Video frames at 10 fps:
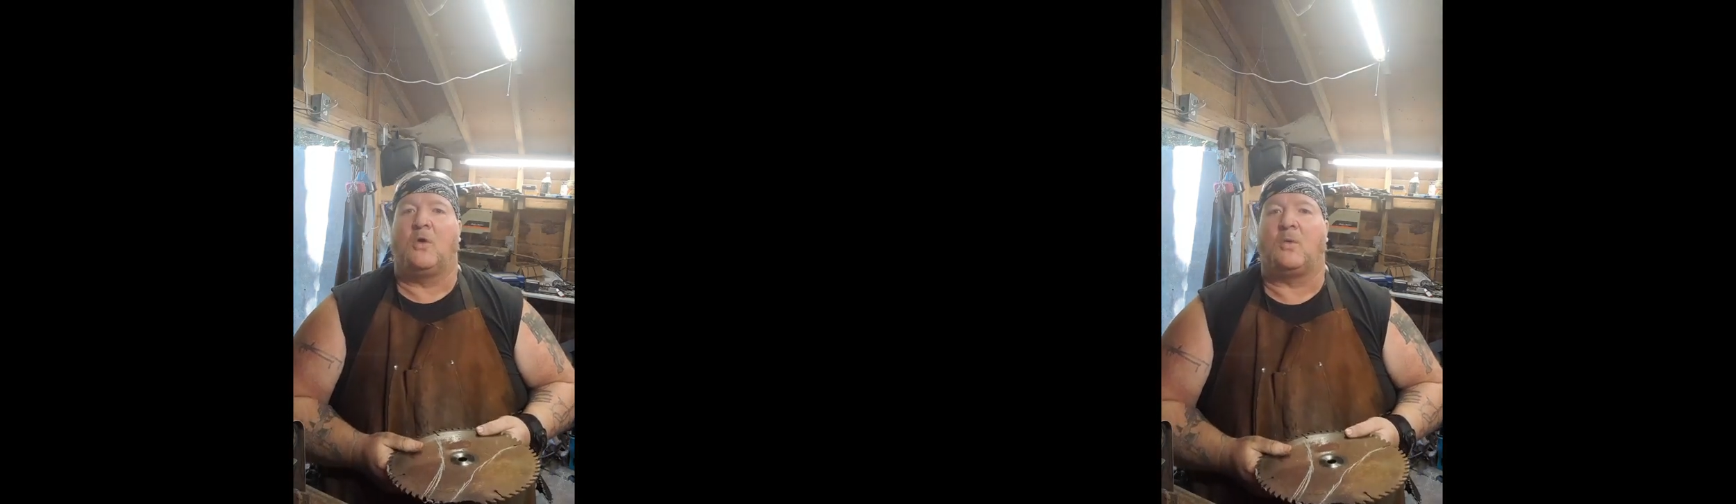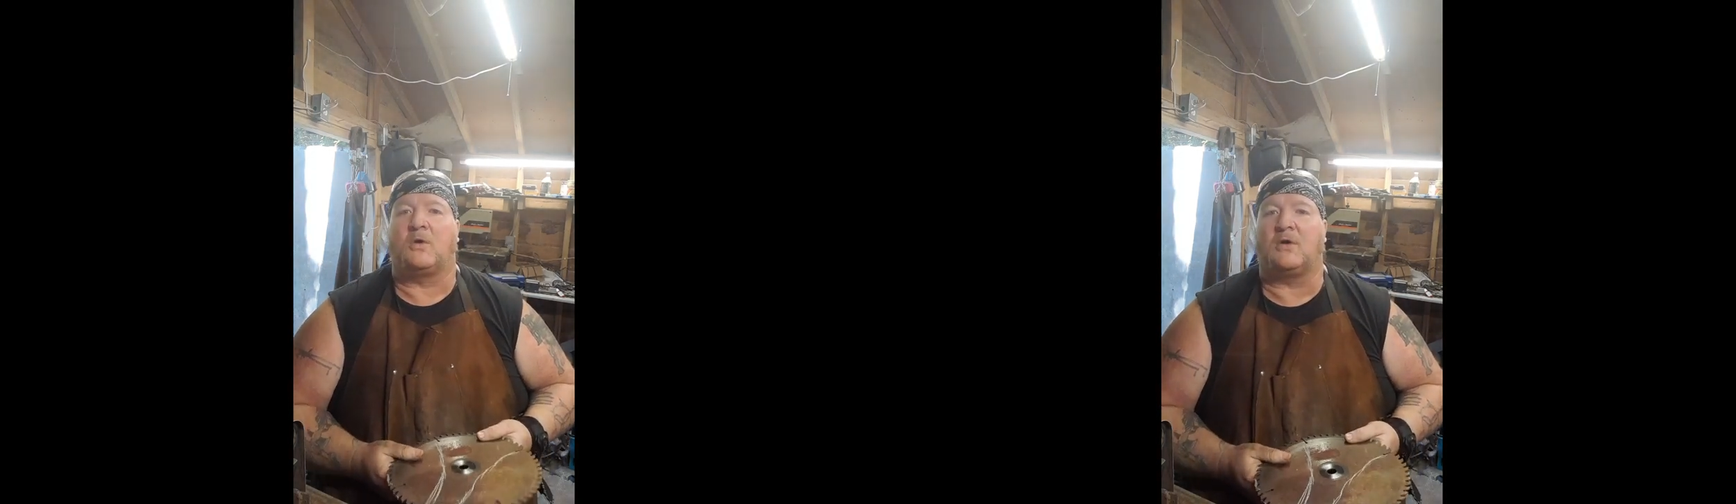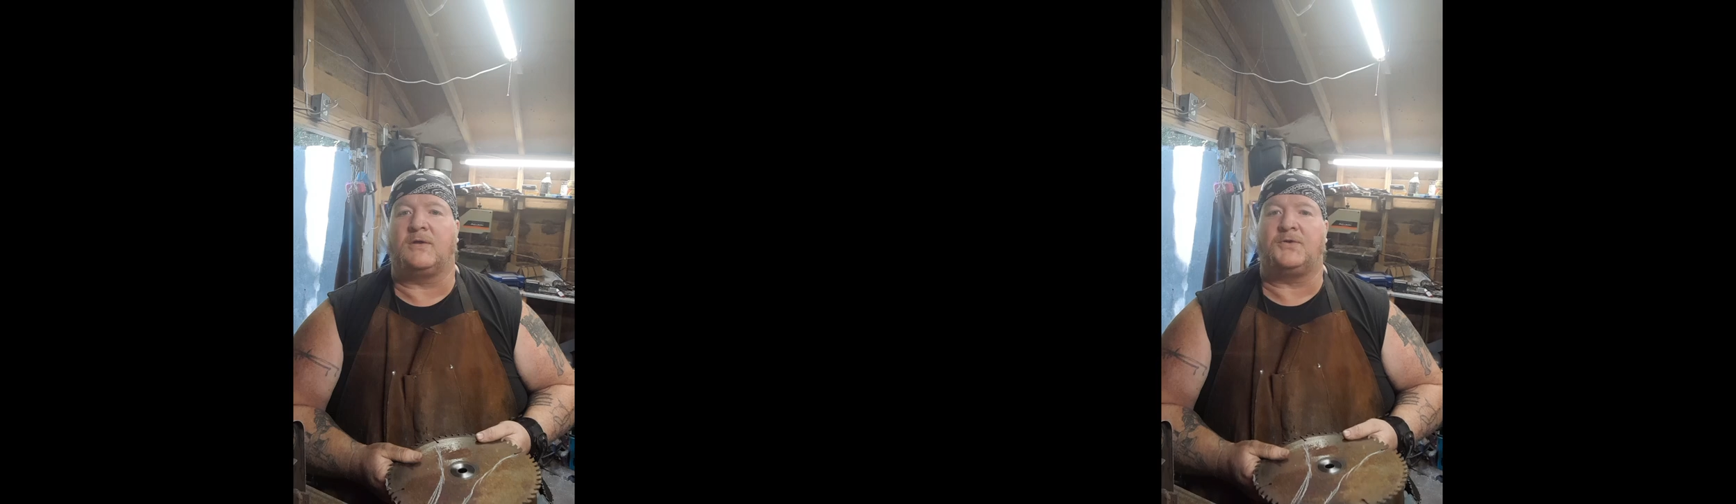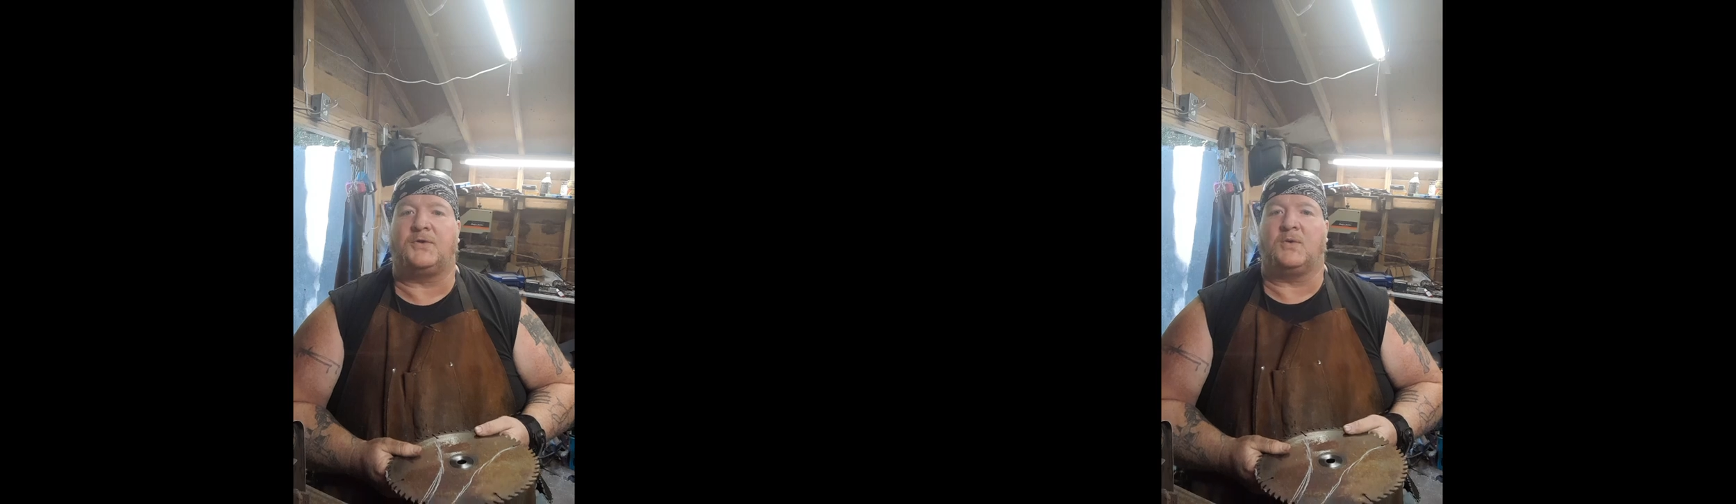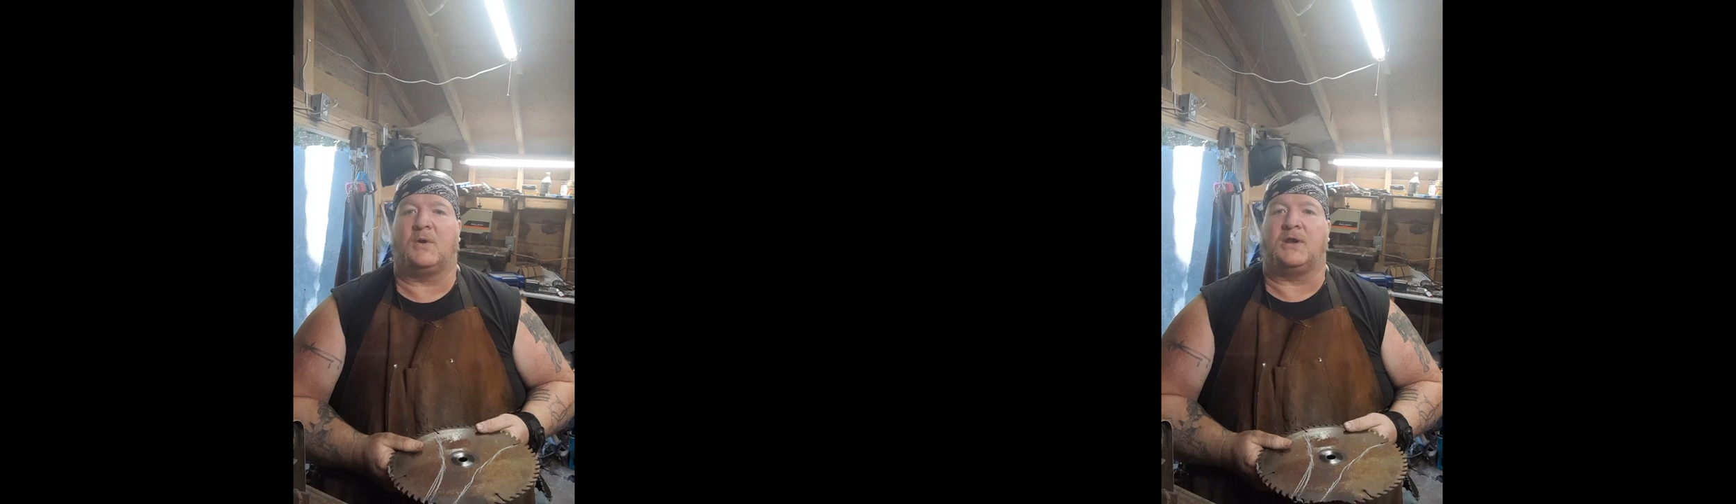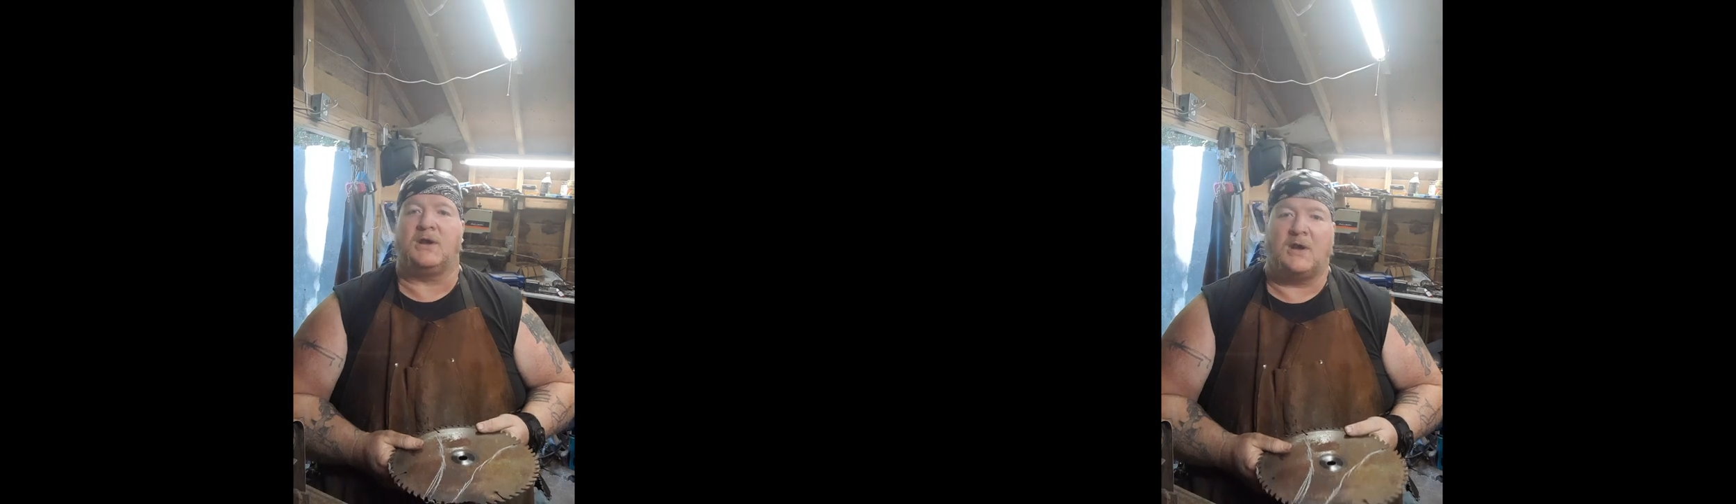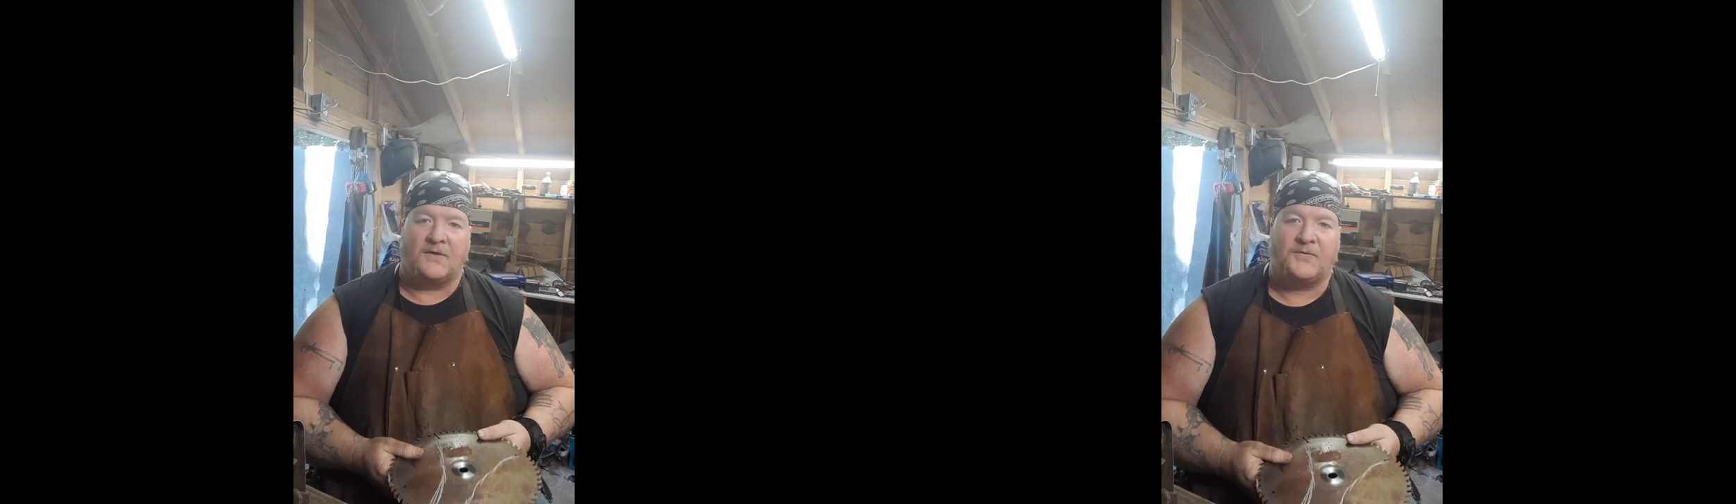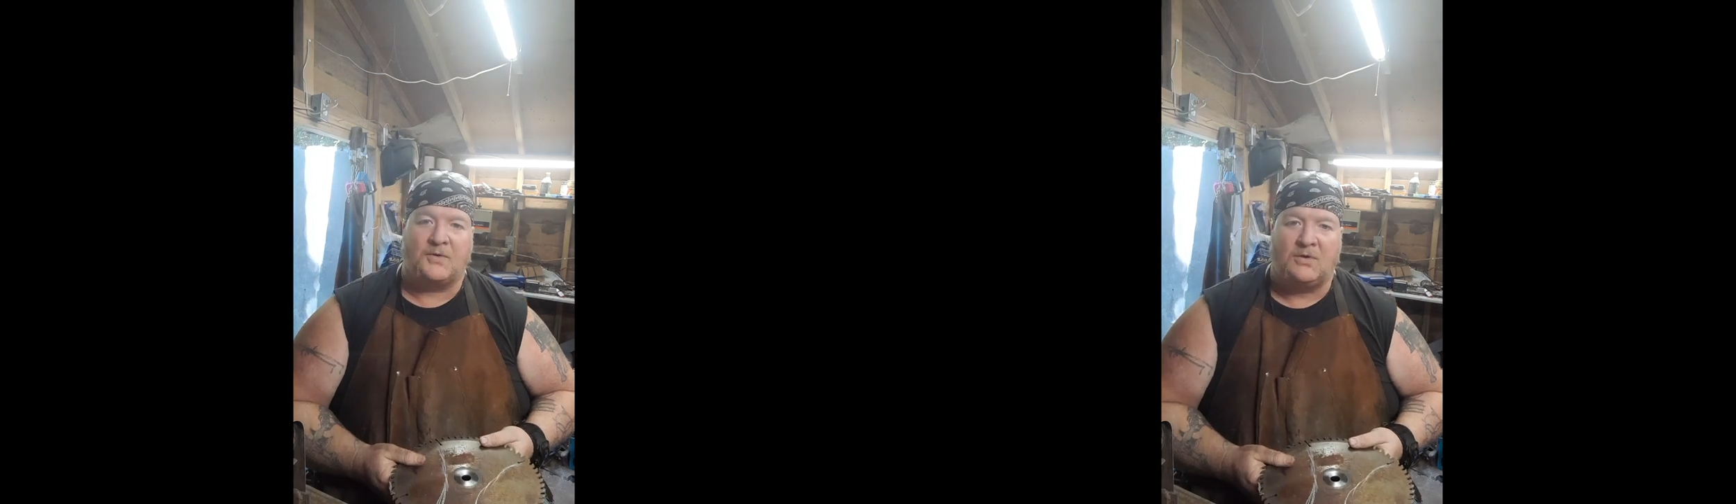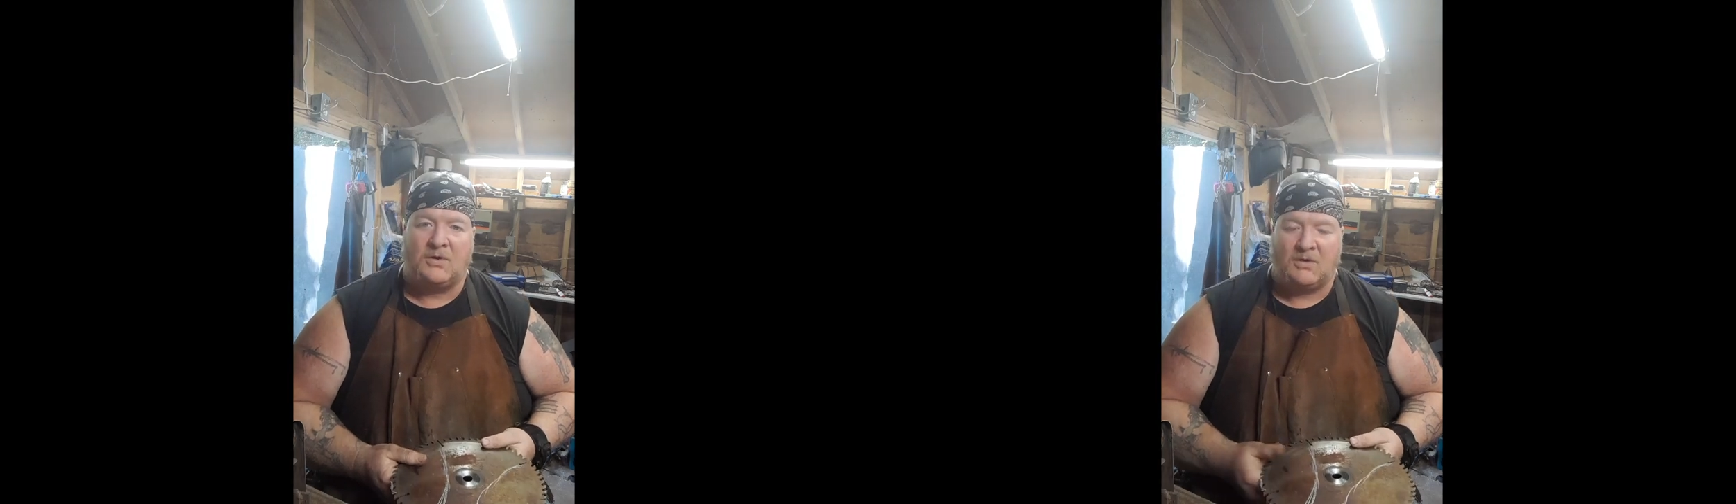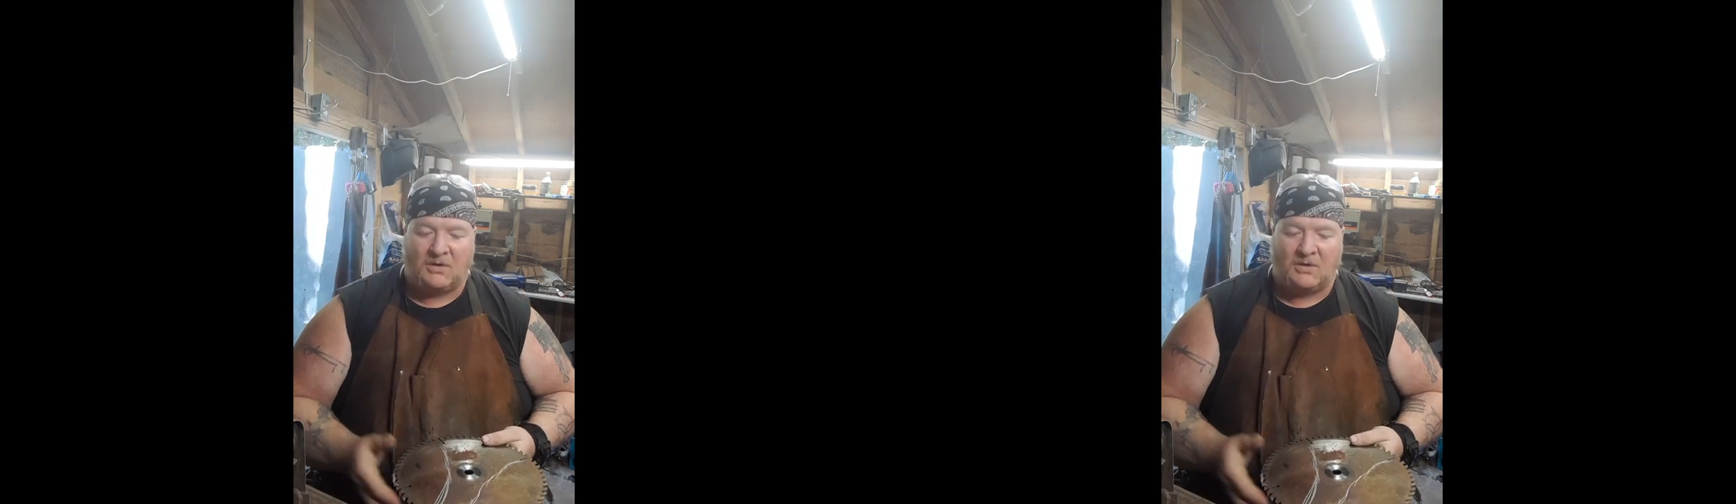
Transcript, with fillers: we're going to do another